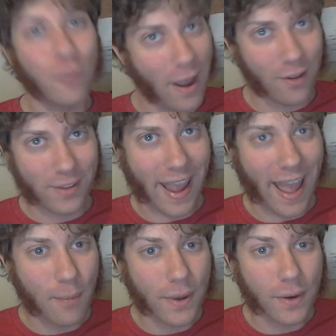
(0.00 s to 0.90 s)
bound to
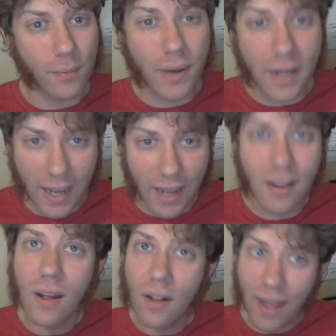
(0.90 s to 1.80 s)
happen. But
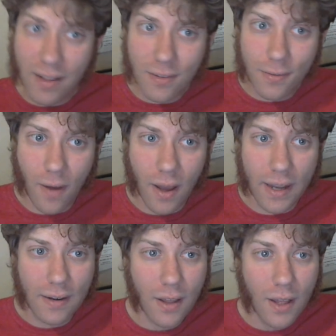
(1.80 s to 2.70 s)
again, that's
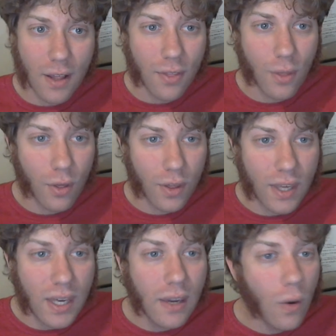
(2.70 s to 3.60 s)
fine. The
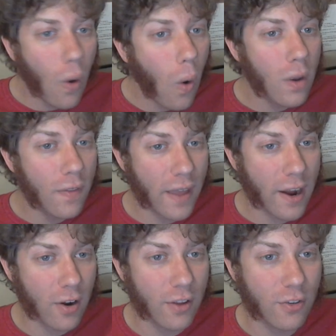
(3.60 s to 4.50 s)
key goal in
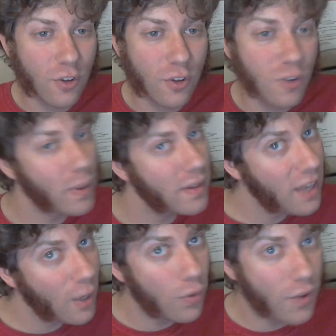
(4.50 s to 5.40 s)
there is to just spend
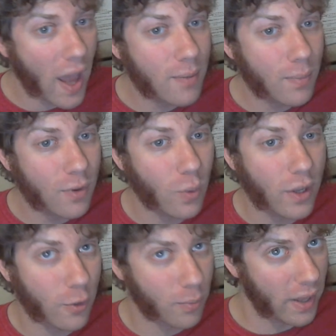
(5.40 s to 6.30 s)
equal time
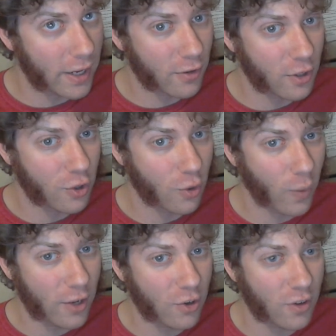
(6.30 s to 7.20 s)
between your players'
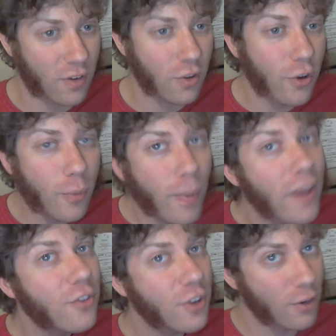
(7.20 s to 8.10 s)
situations and do your
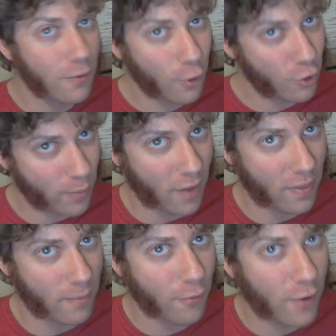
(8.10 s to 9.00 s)
best to converge
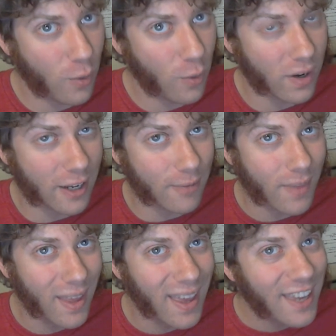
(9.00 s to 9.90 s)
upon them frequently.
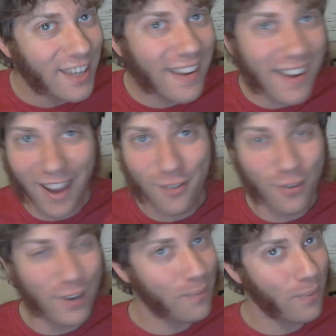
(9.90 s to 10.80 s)
You can kind
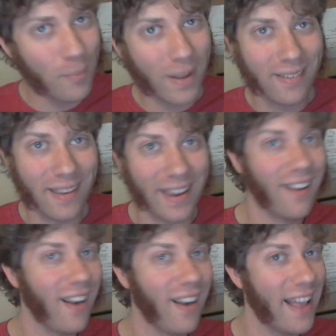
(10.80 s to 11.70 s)
of implement a
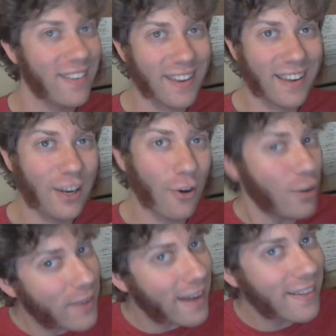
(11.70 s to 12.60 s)
classic, you know,
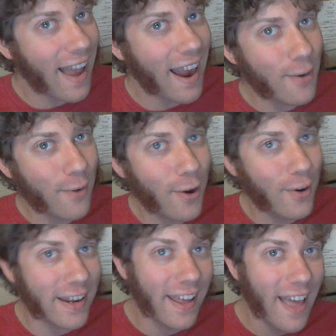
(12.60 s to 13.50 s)
you take the high
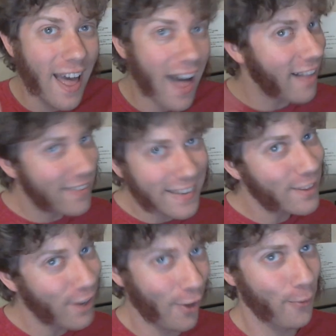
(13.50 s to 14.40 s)
road and I'll take
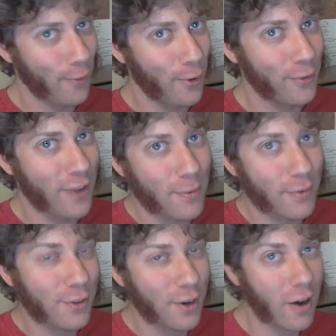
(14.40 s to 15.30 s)
the low road type
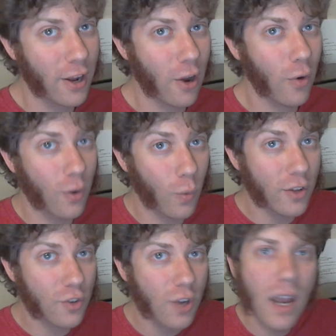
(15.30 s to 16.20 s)
of scenario, in
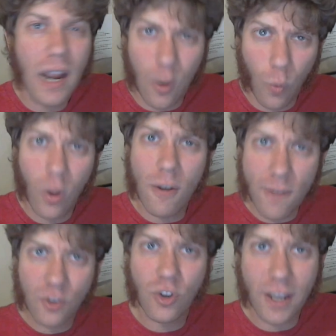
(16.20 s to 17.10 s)
which it will
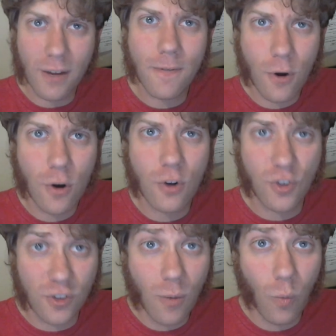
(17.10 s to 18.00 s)
eventually
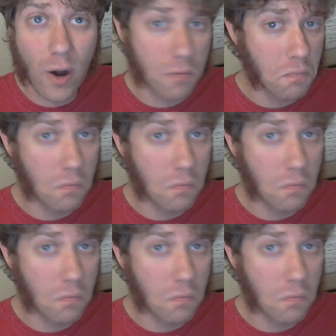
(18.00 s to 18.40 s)
converge somewhere,